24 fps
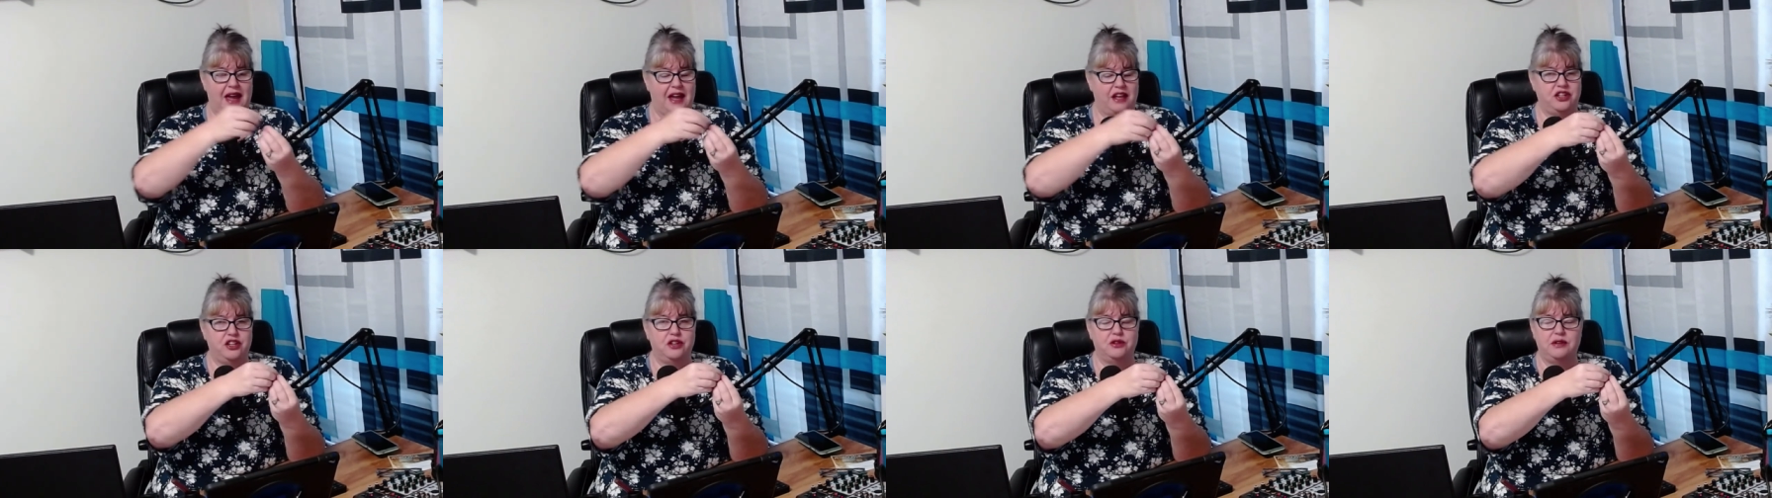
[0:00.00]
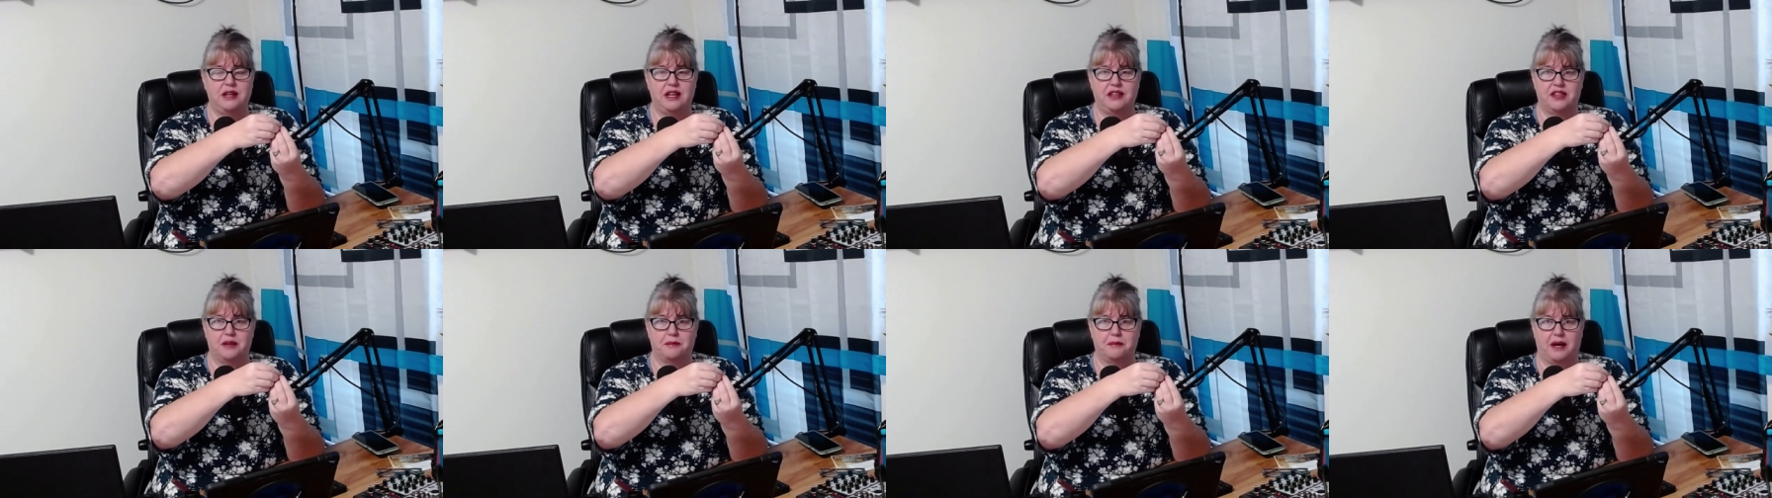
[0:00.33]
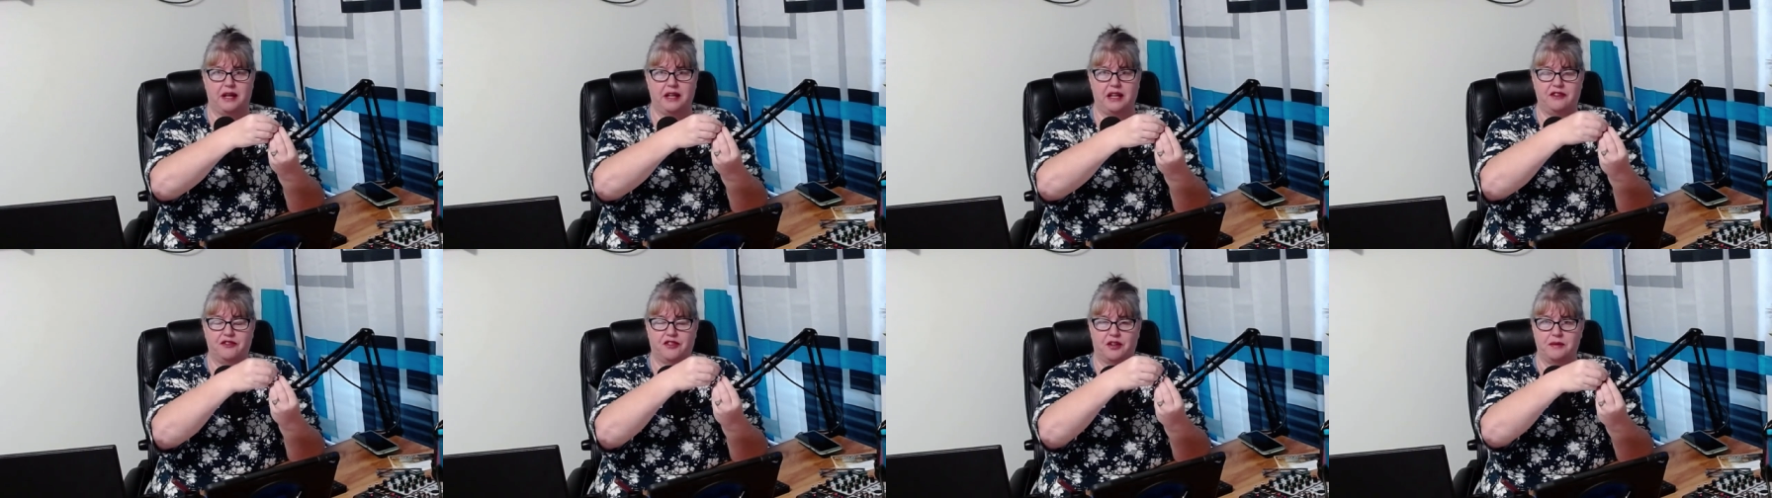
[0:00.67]
and you need the
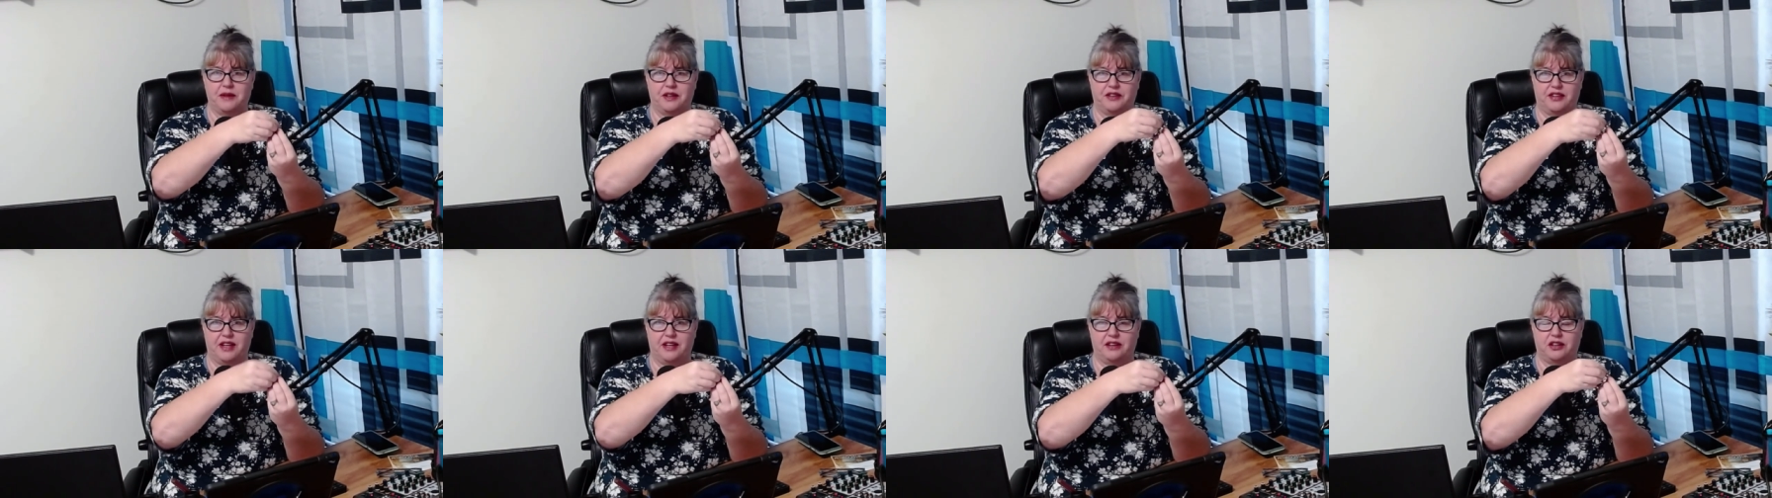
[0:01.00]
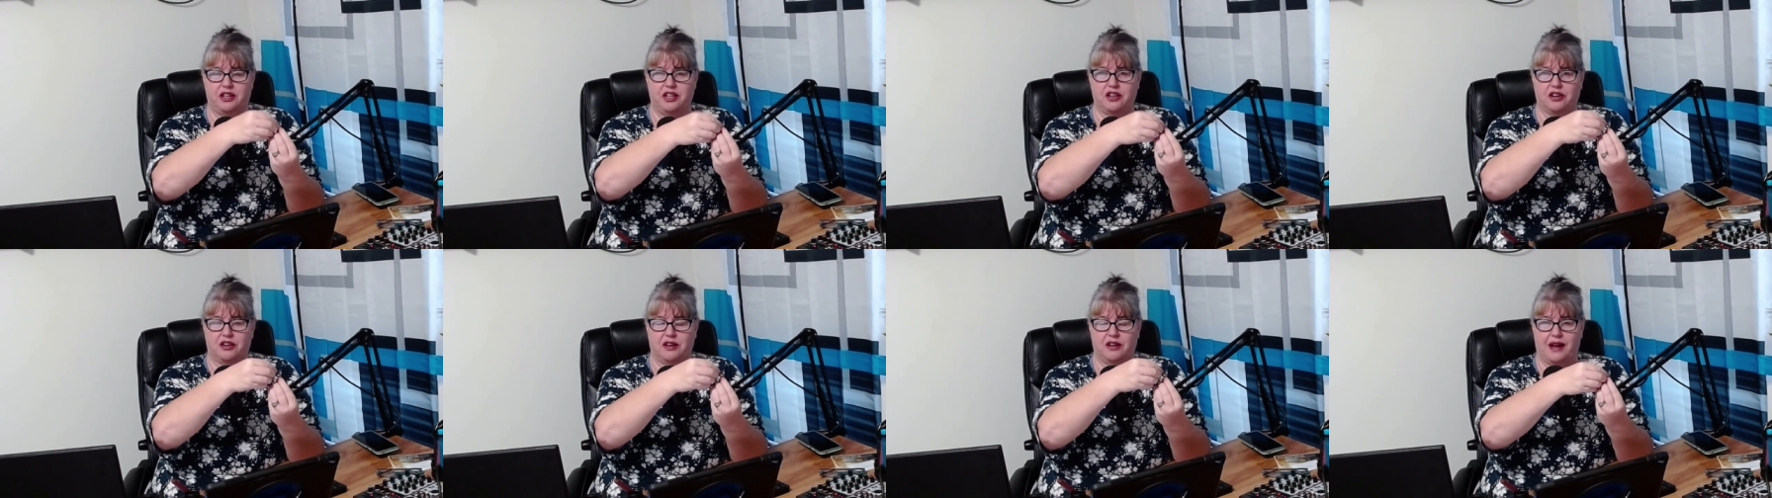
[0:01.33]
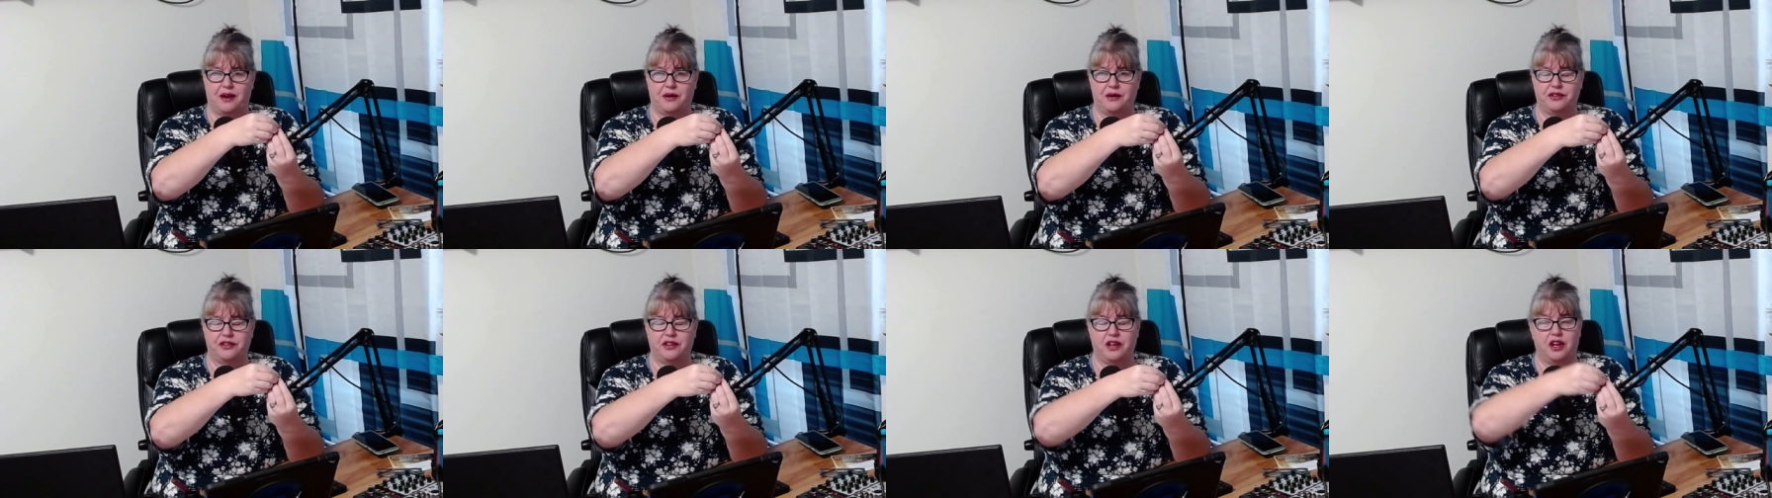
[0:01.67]
money from the sale of your
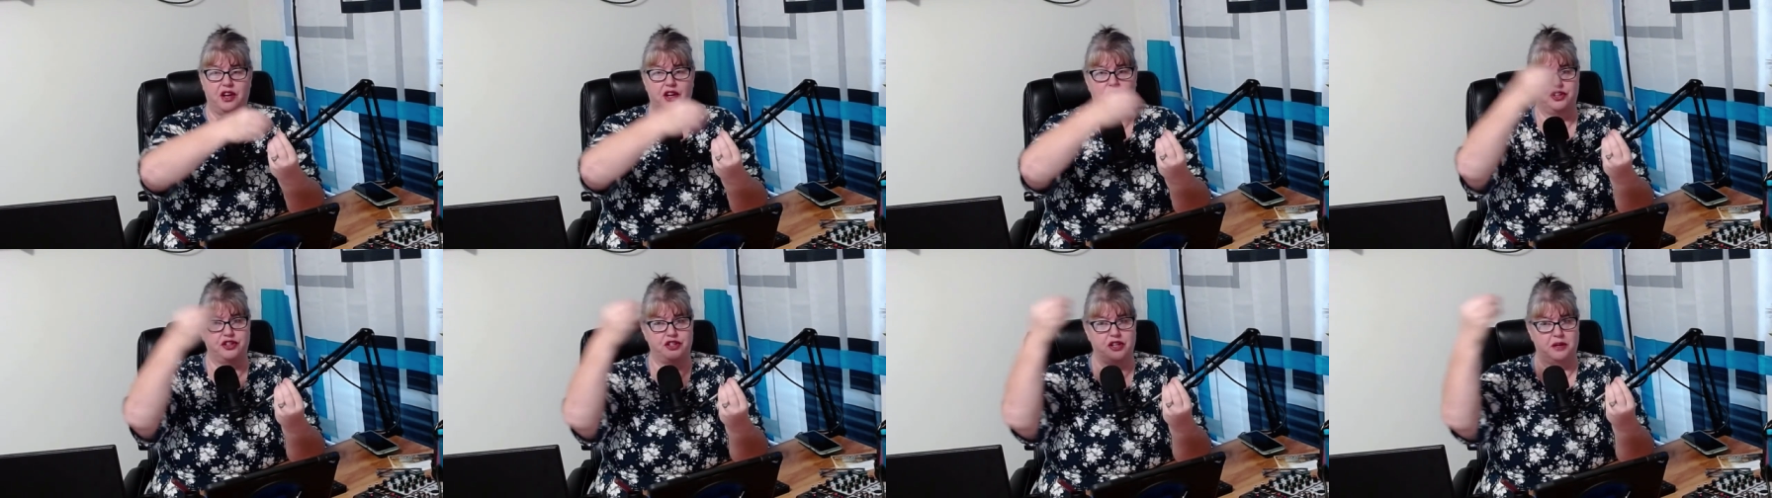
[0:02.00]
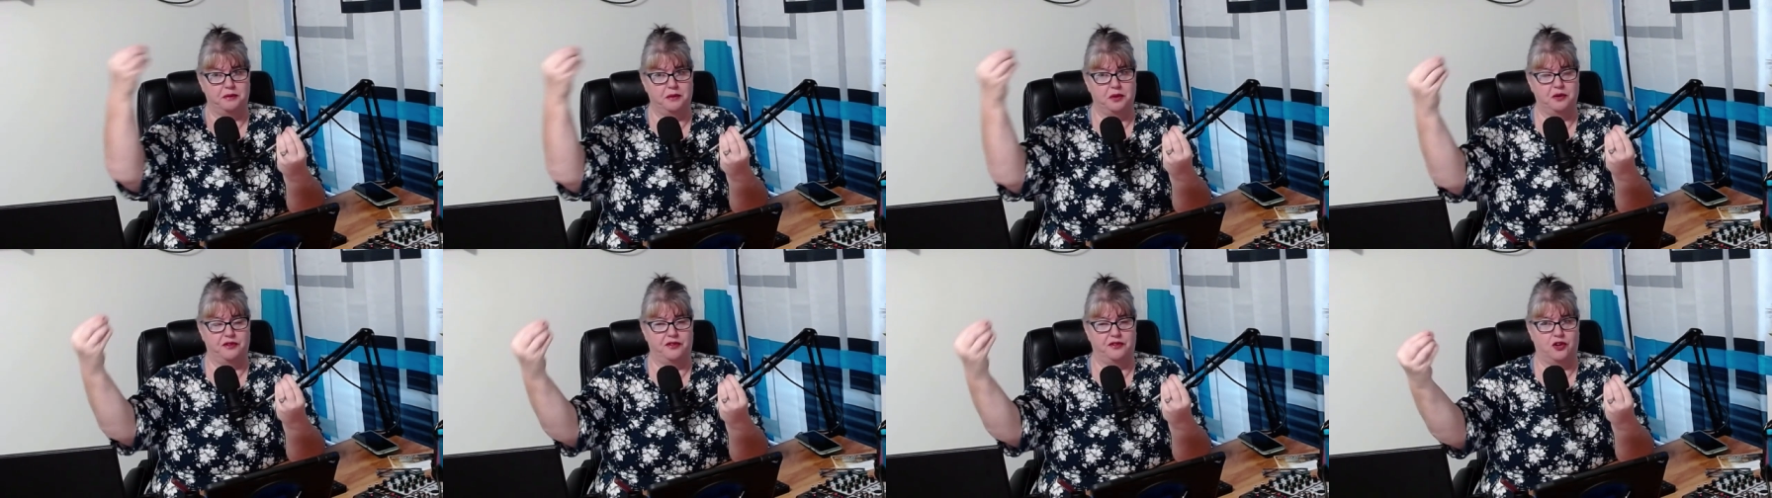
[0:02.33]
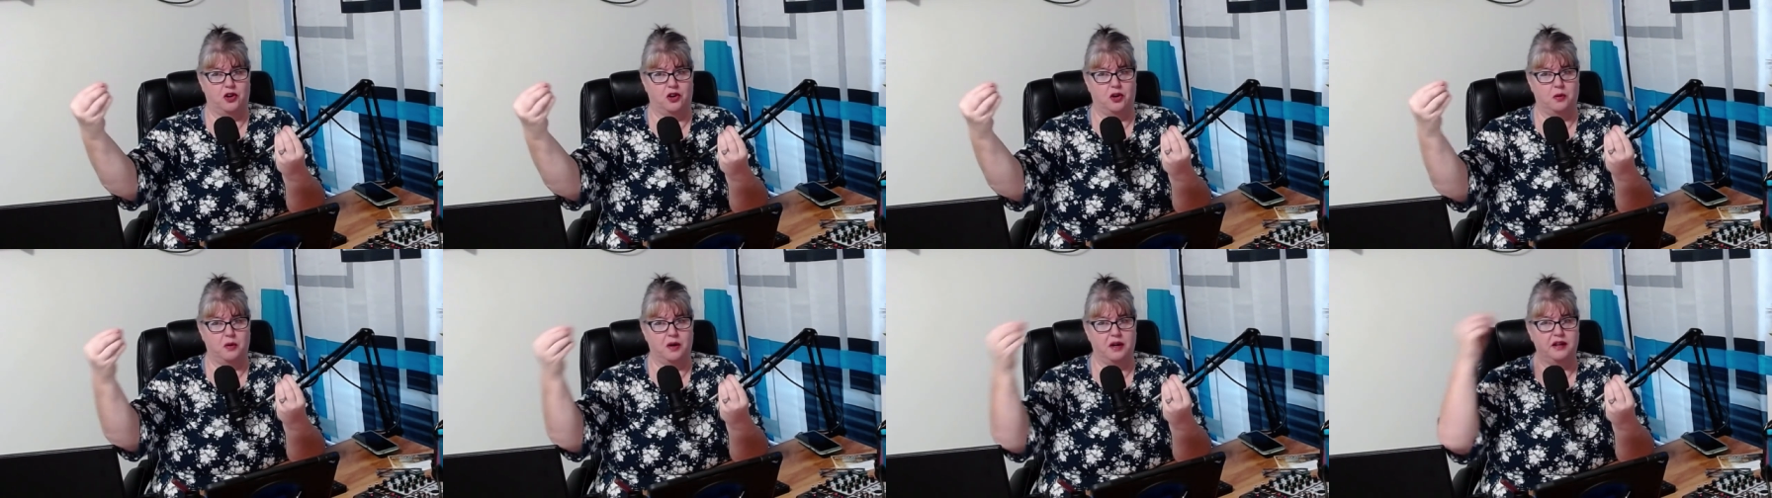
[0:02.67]
house to move
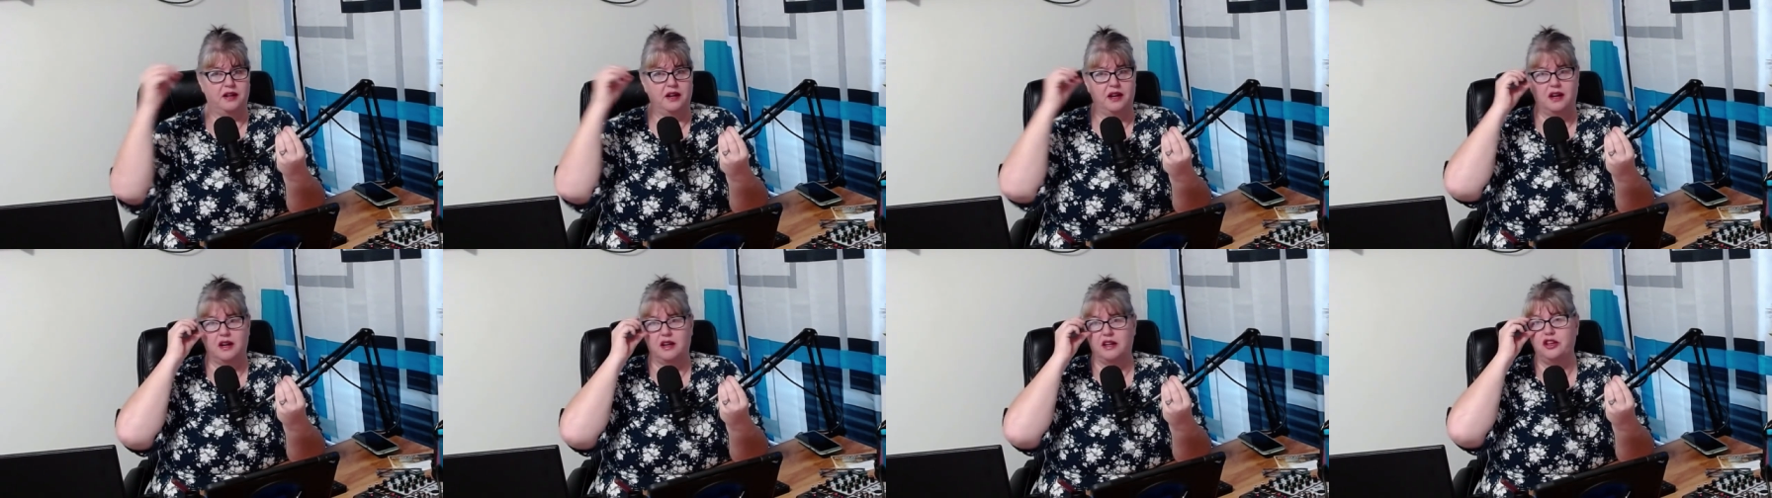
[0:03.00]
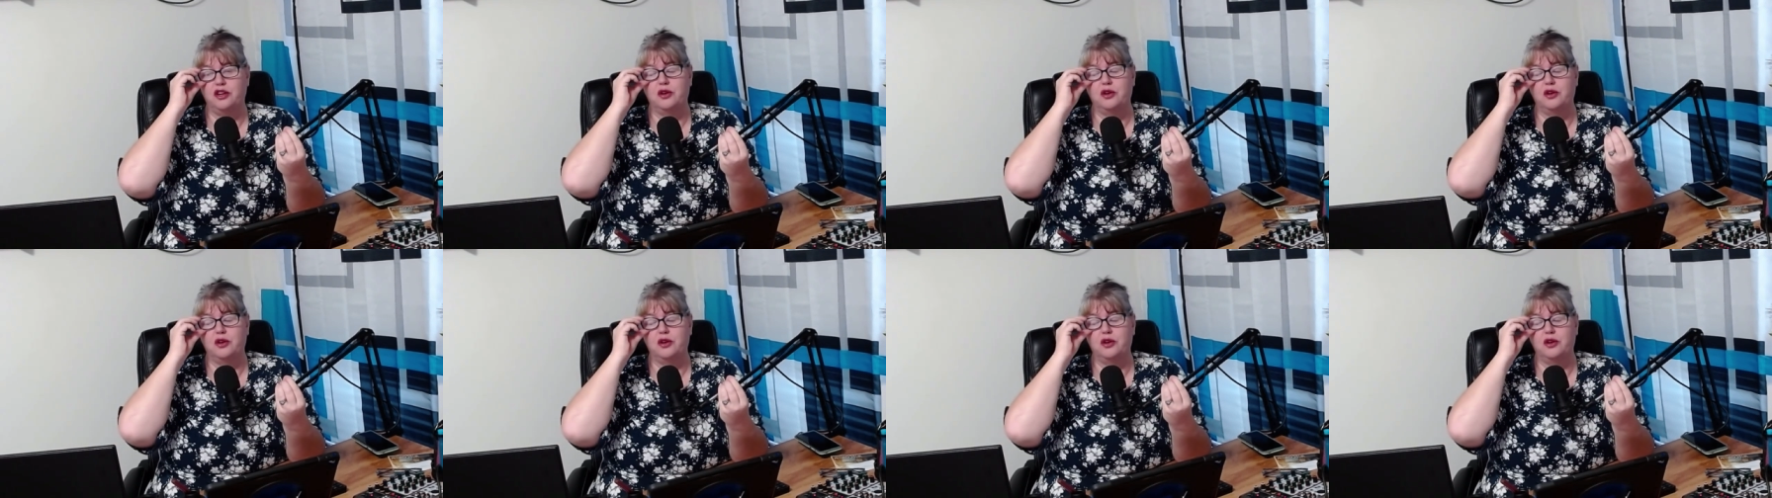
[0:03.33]
forward,